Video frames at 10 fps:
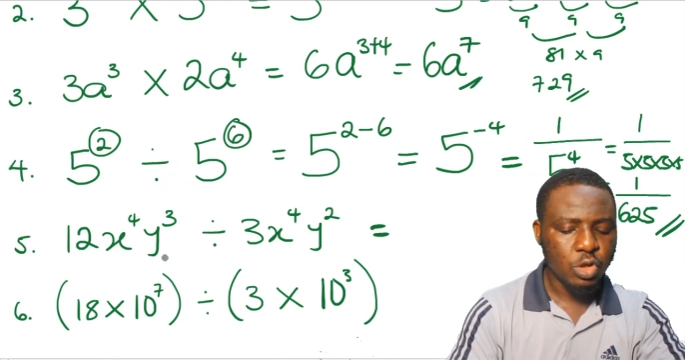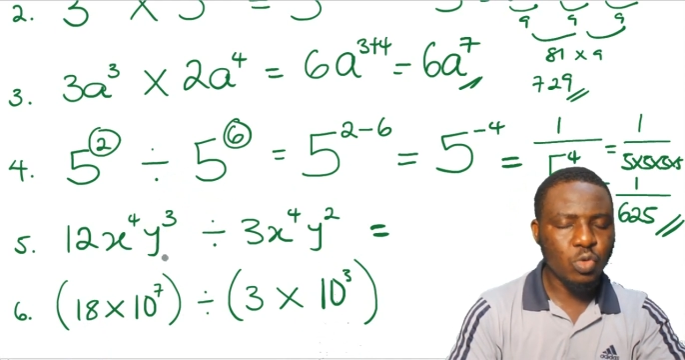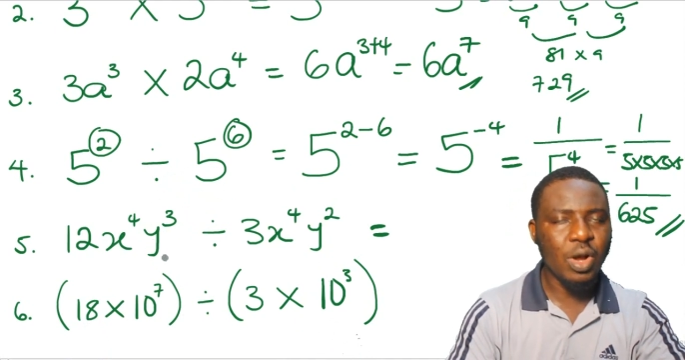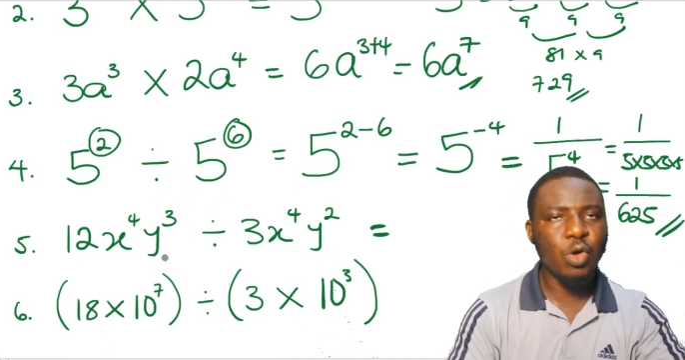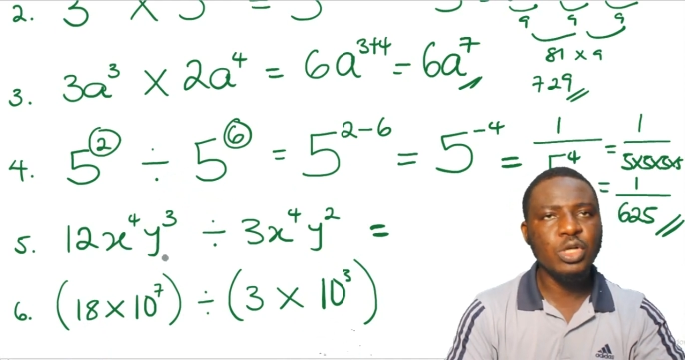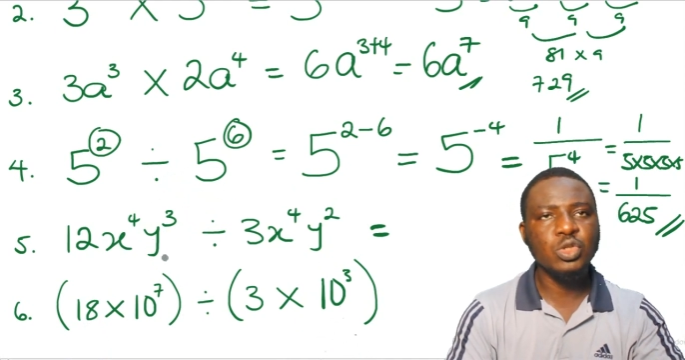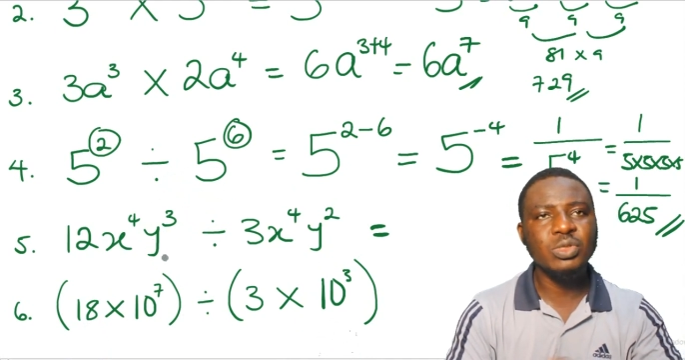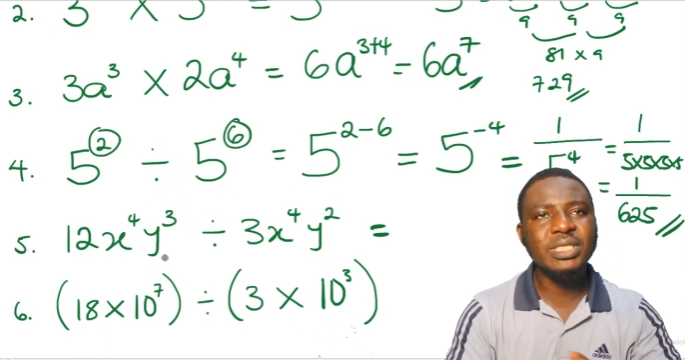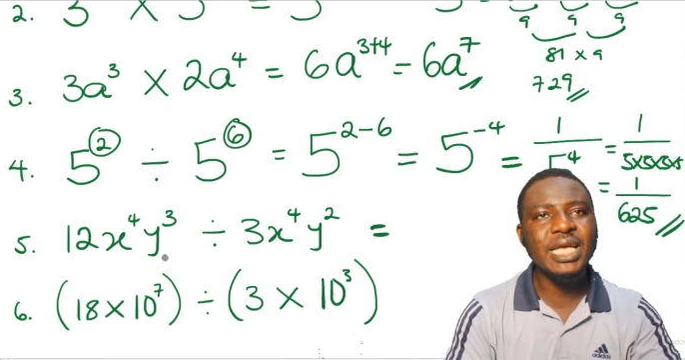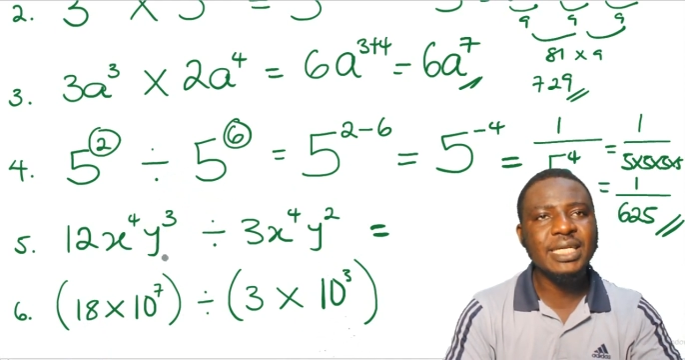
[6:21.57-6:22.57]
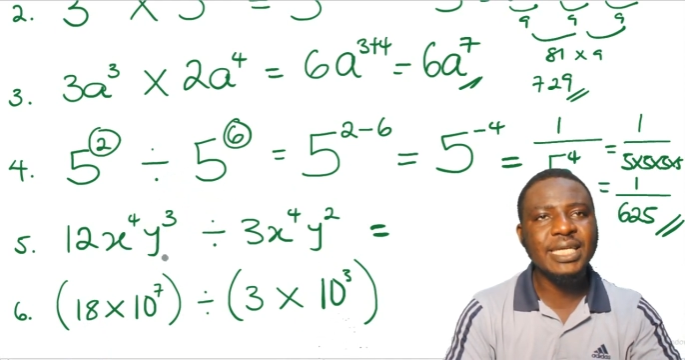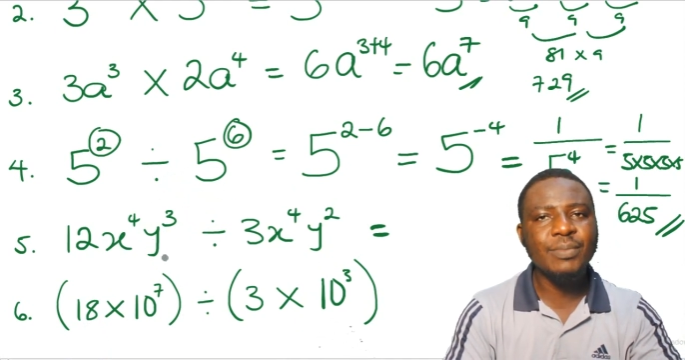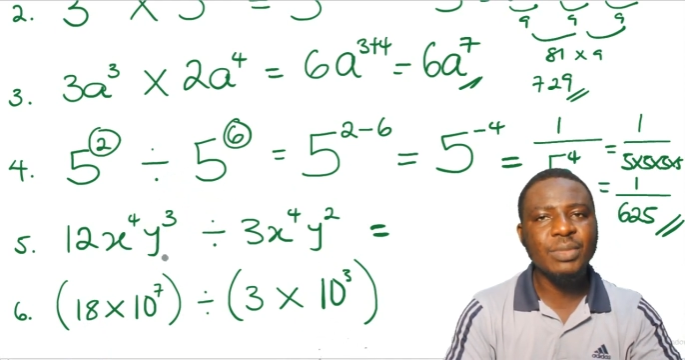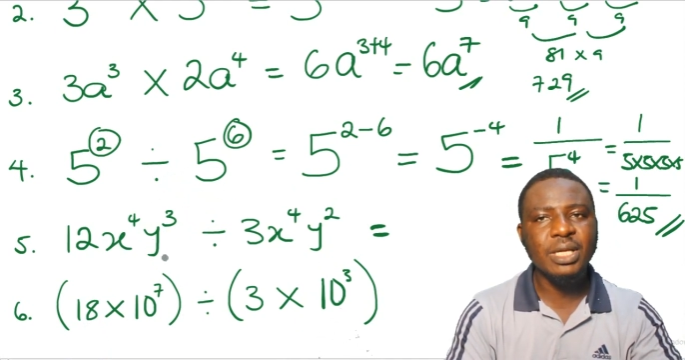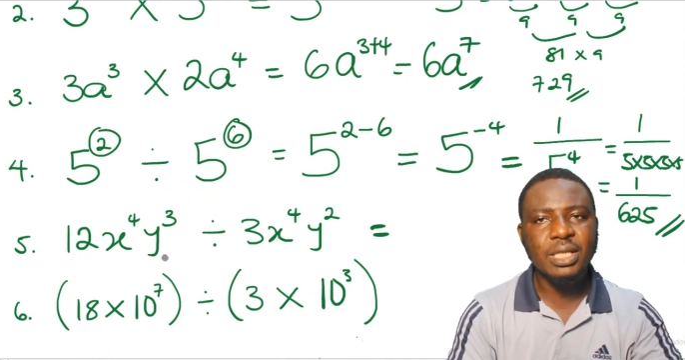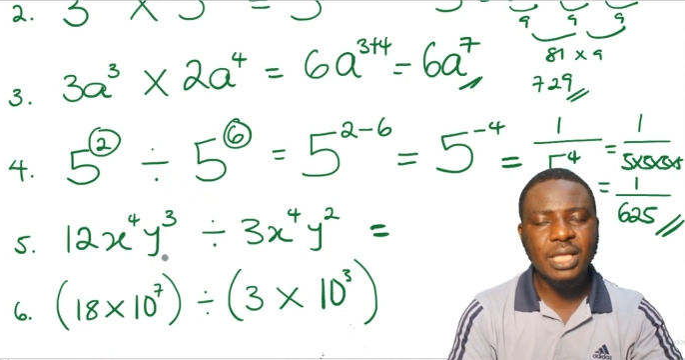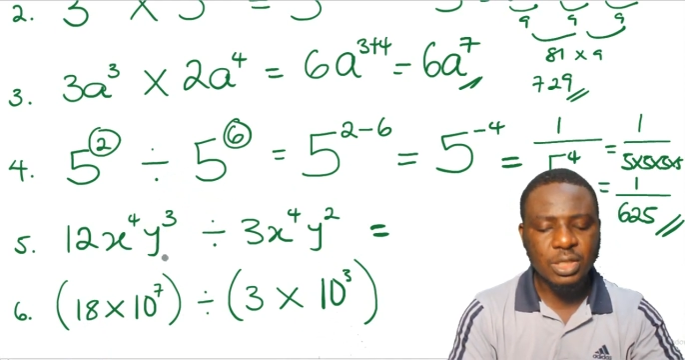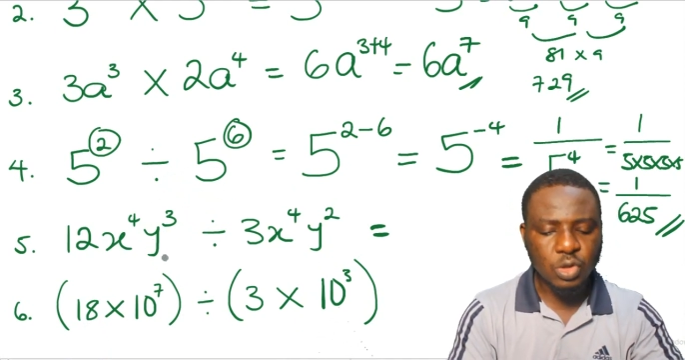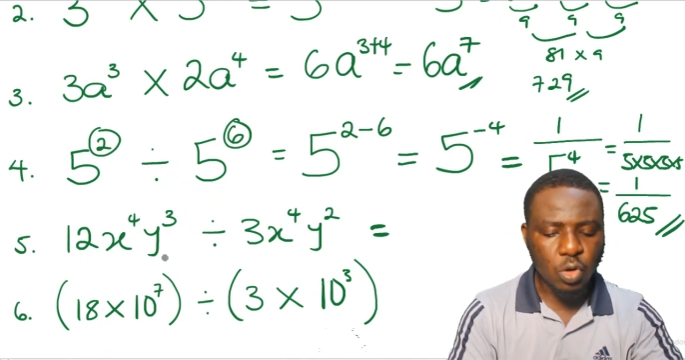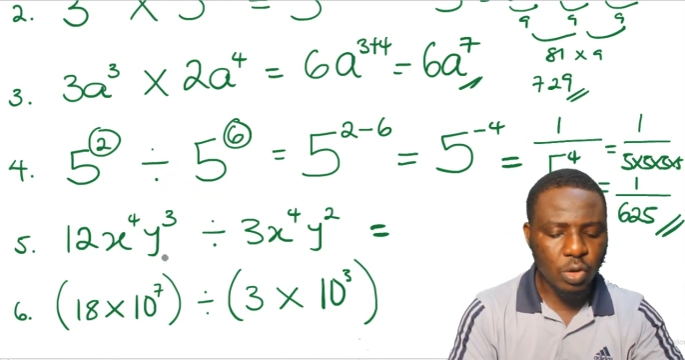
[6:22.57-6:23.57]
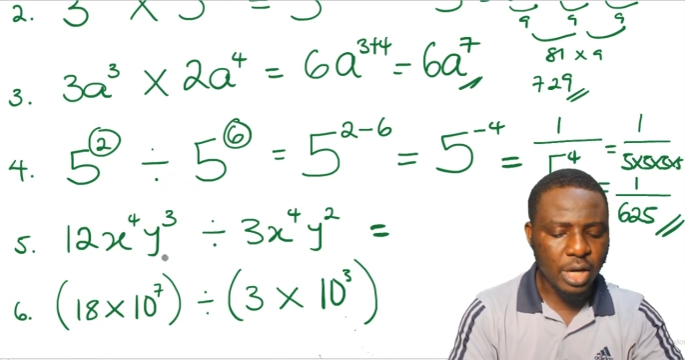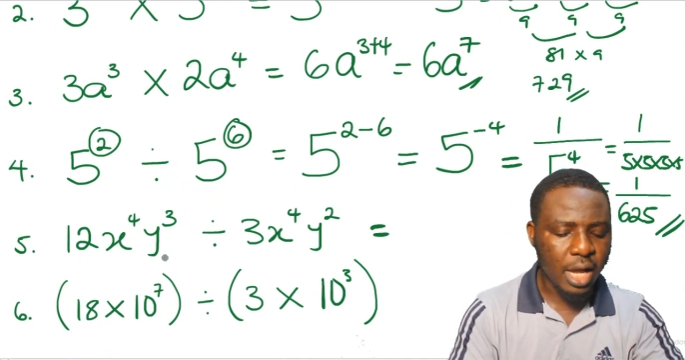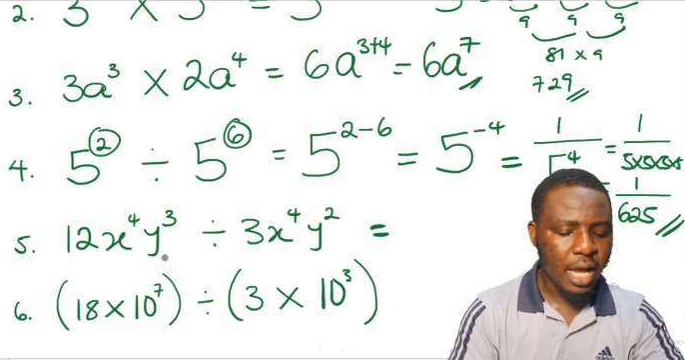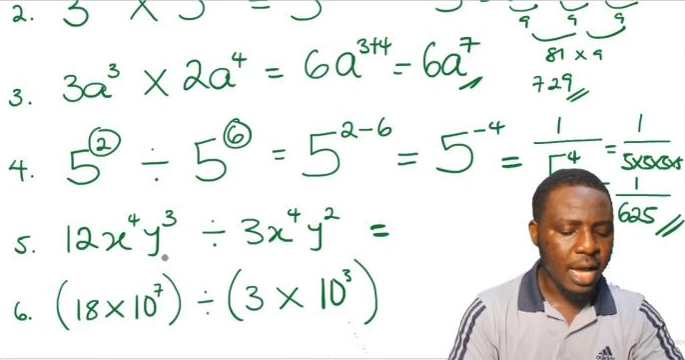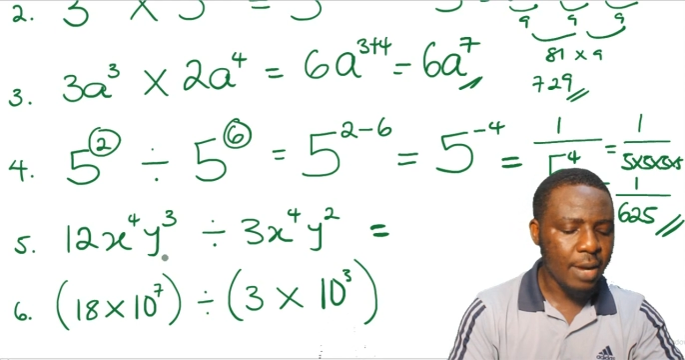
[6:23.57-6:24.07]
So we are going to take them in that order.